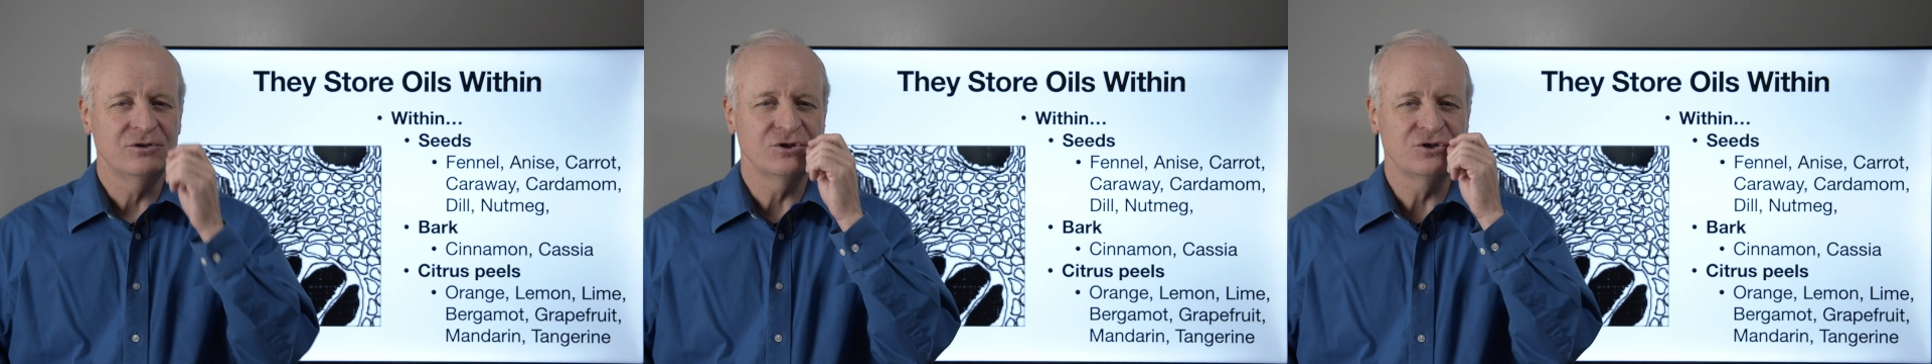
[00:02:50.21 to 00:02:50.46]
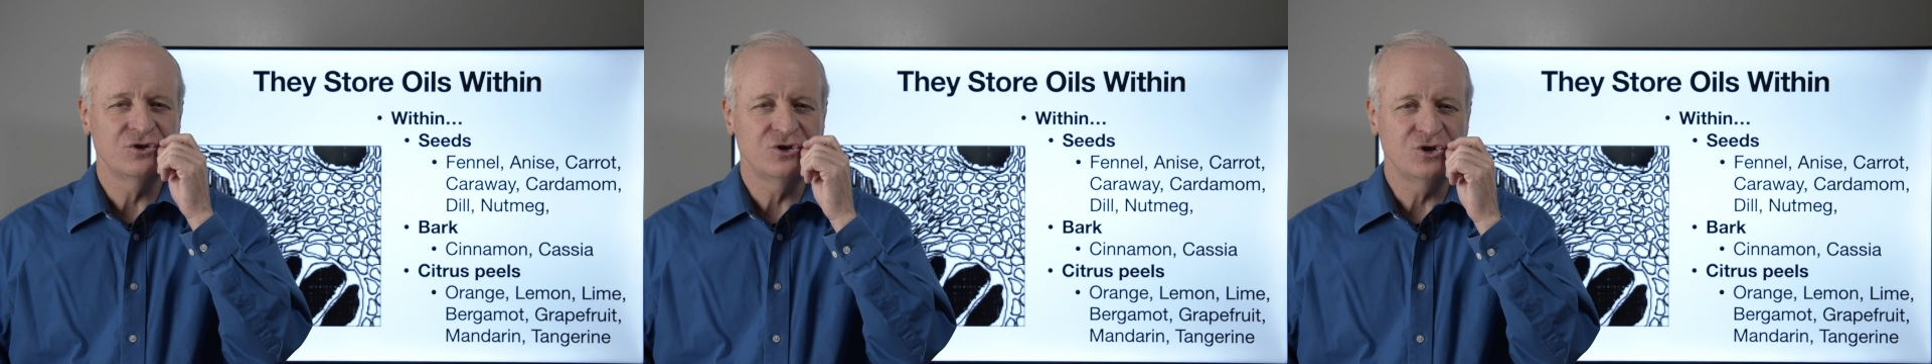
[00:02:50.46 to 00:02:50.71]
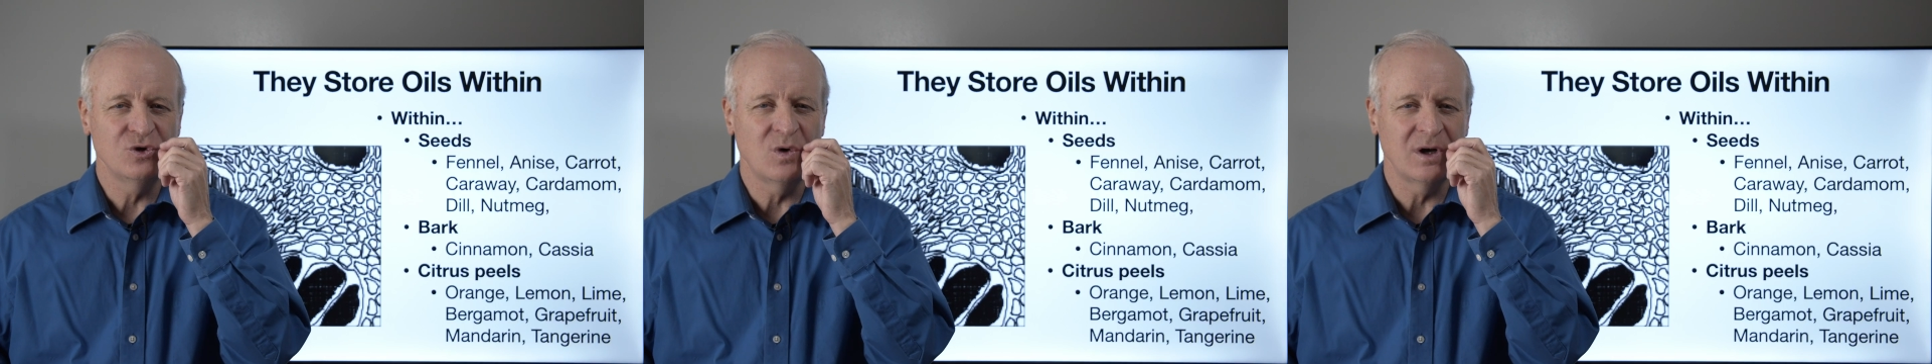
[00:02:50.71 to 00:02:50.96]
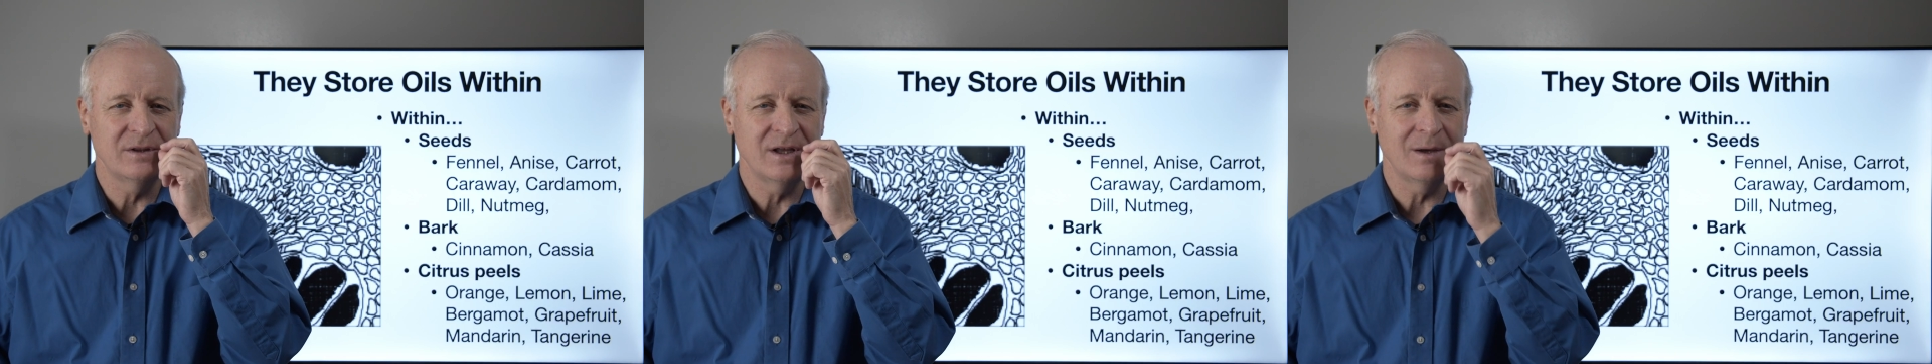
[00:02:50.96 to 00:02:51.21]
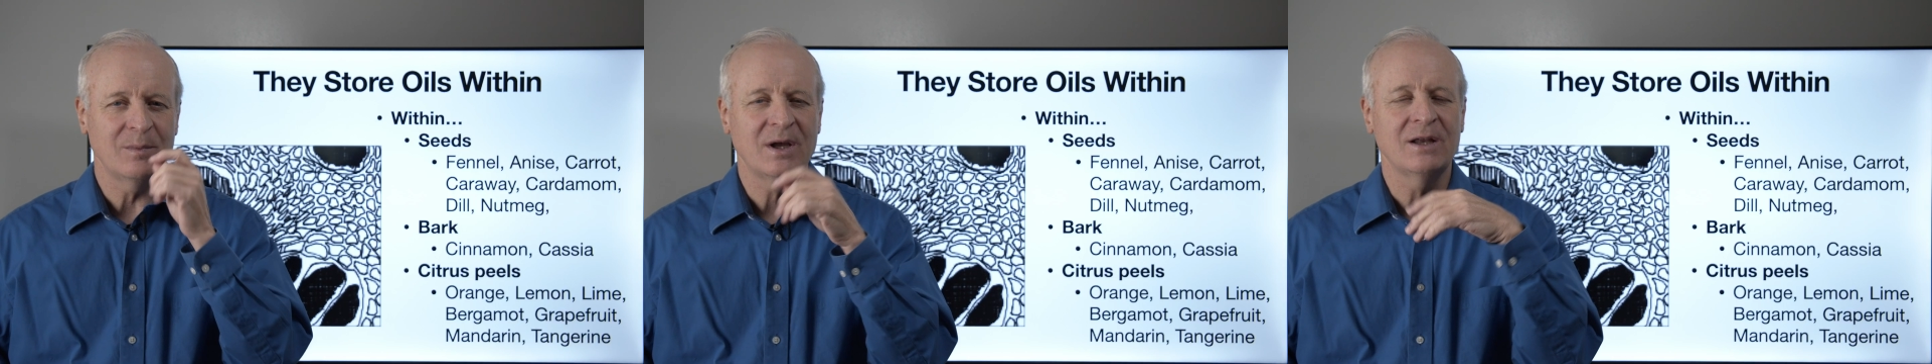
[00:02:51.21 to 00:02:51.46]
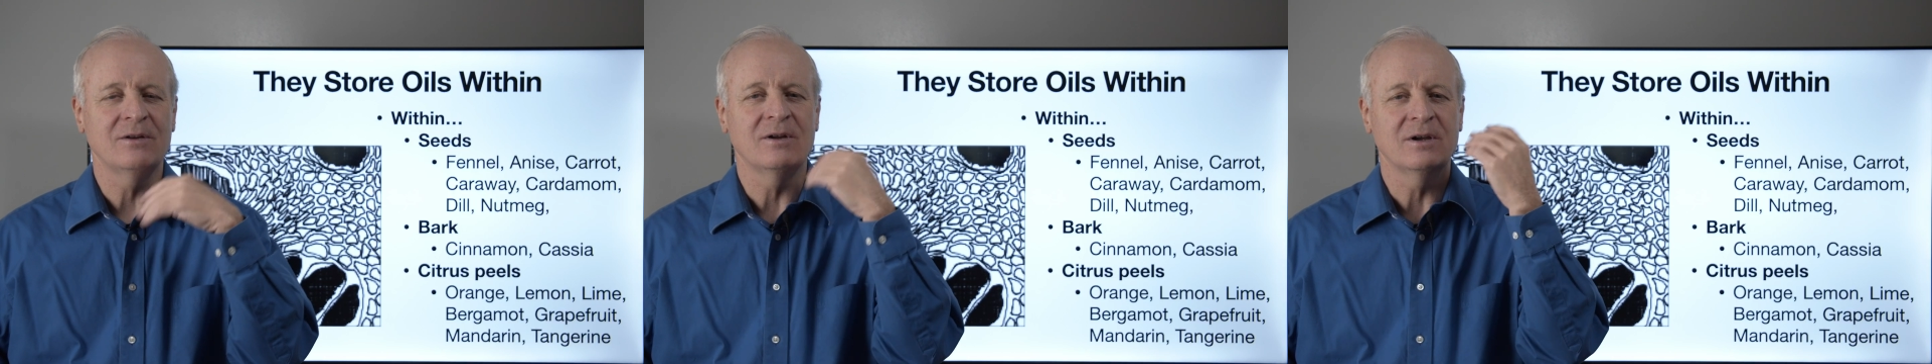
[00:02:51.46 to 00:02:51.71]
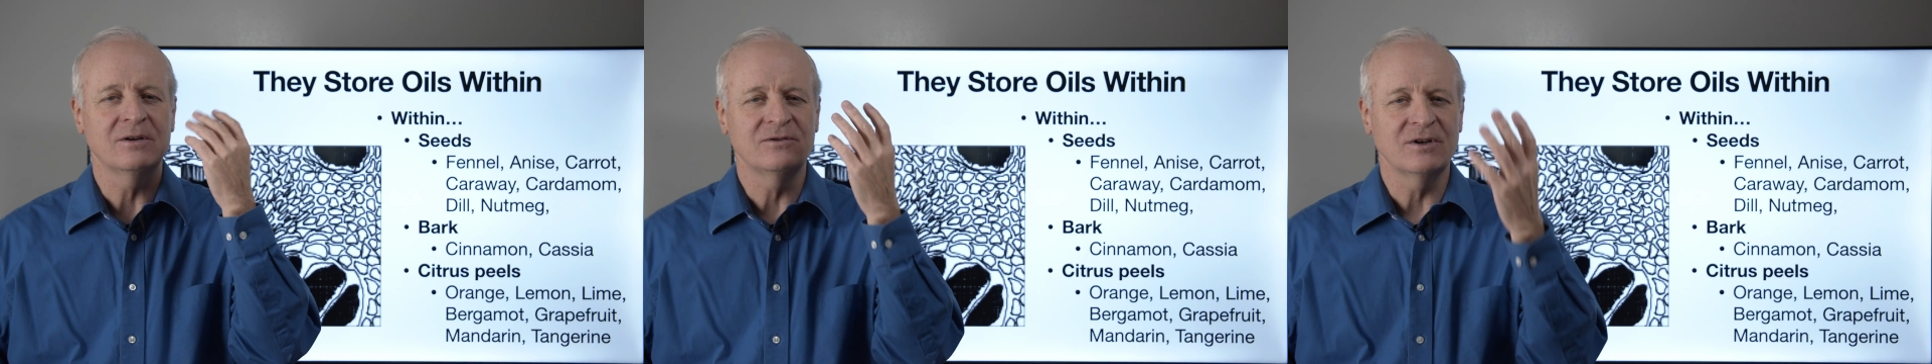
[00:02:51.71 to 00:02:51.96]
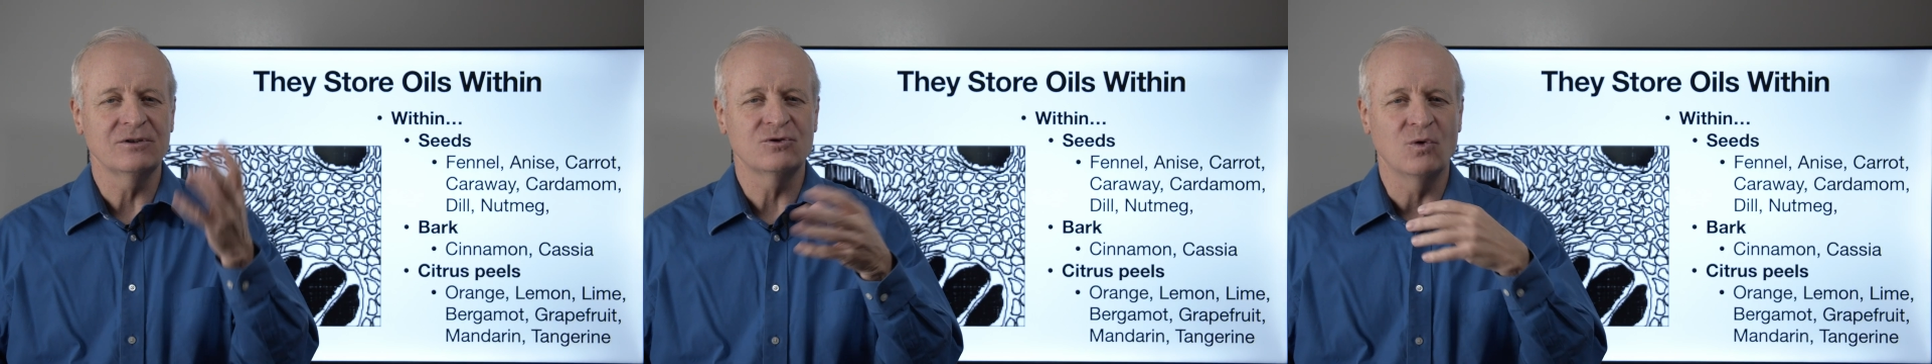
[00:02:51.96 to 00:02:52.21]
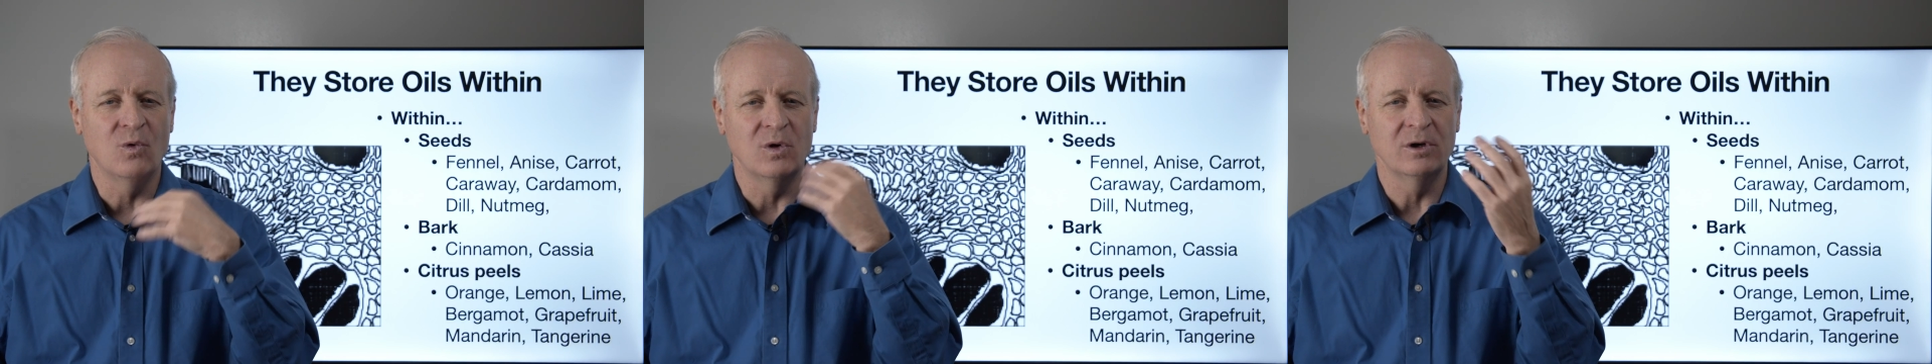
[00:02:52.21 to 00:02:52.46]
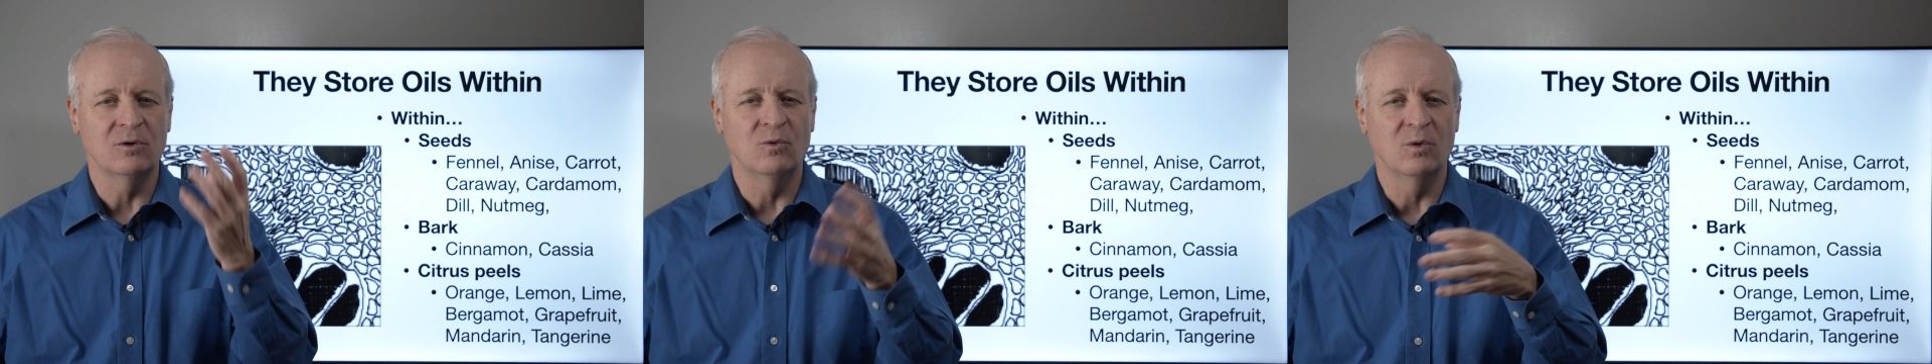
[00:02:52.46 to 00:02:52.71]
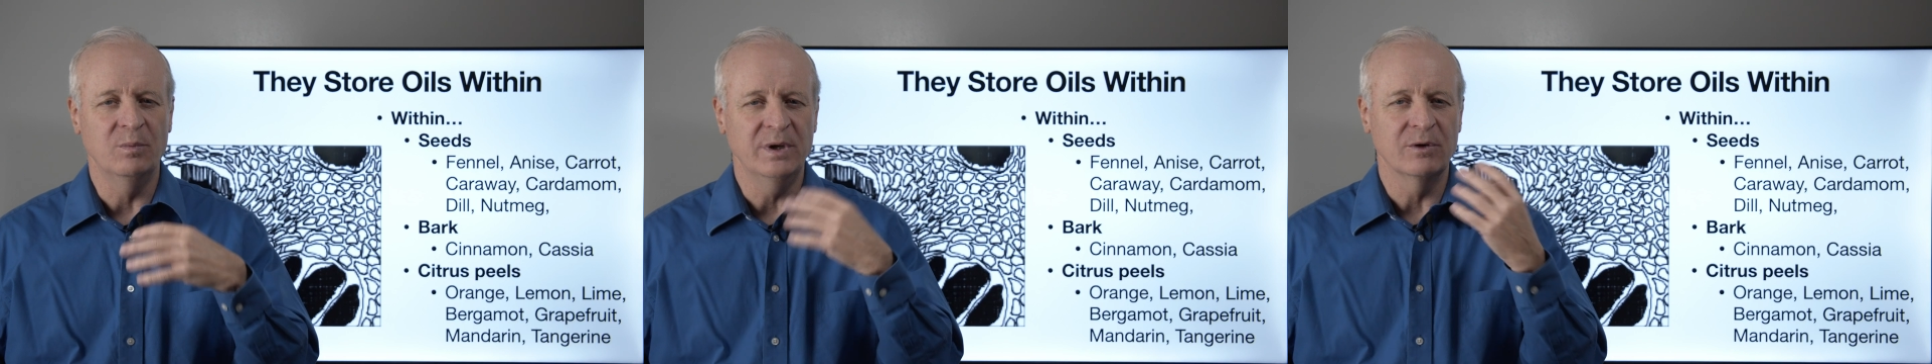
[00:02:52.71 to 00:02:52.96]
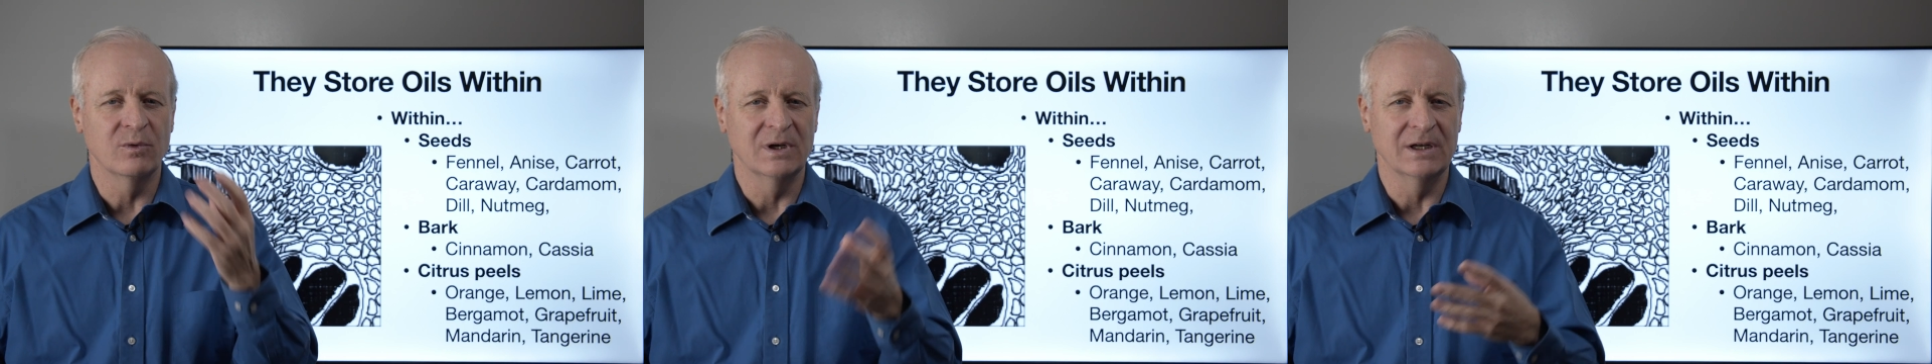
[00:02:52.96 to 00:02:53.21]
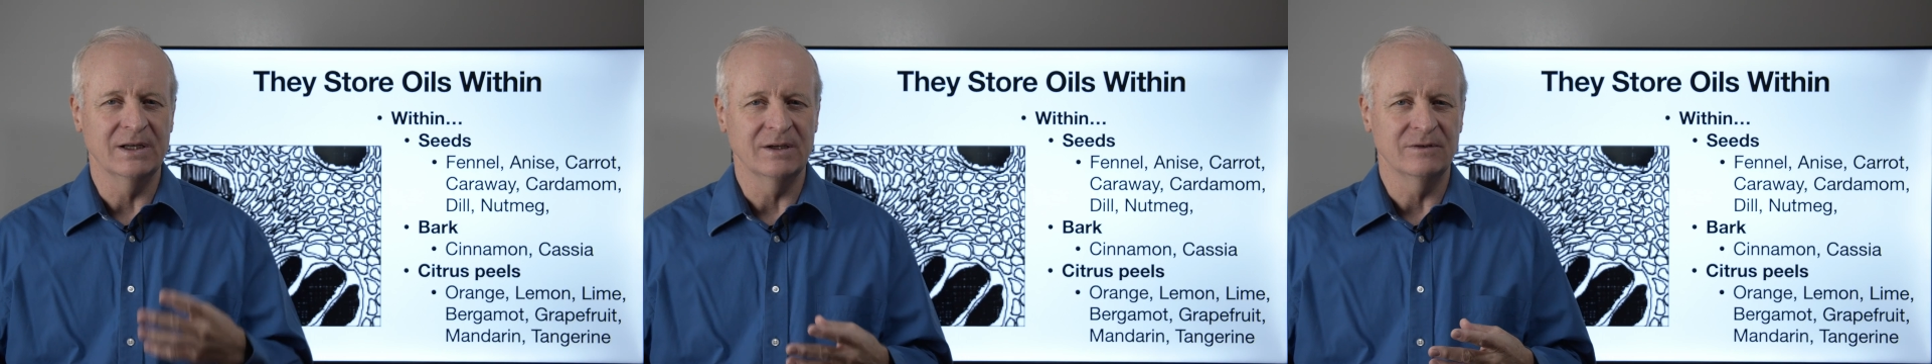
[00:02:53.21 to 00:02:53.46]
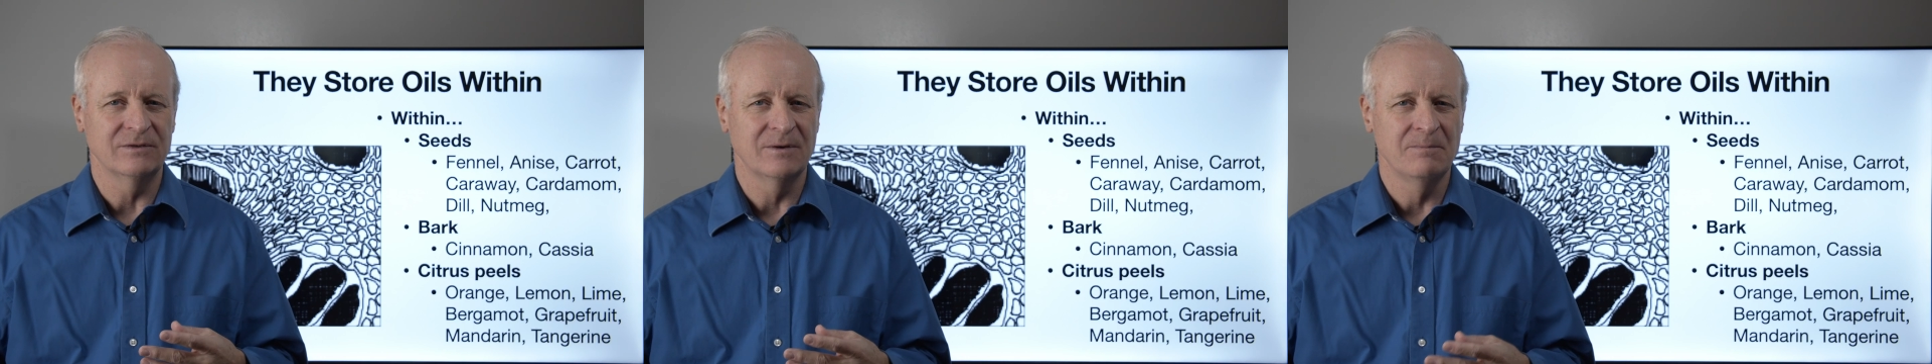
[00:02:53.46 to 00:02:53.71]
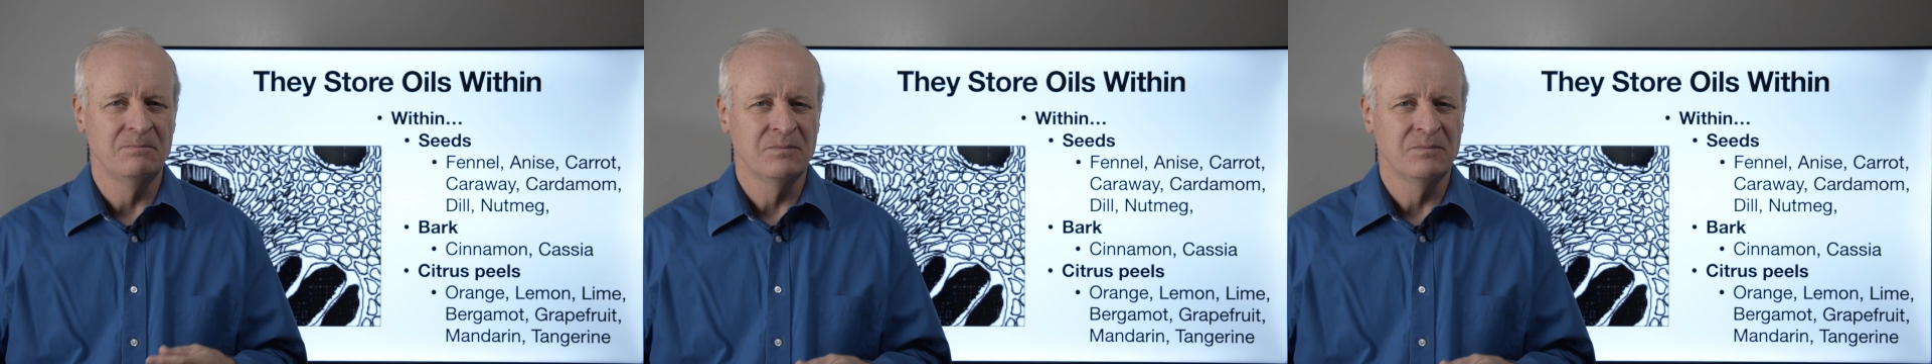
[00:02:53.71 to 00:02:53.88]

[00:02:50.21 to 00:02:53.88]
just chew on them and the essential oil will be released.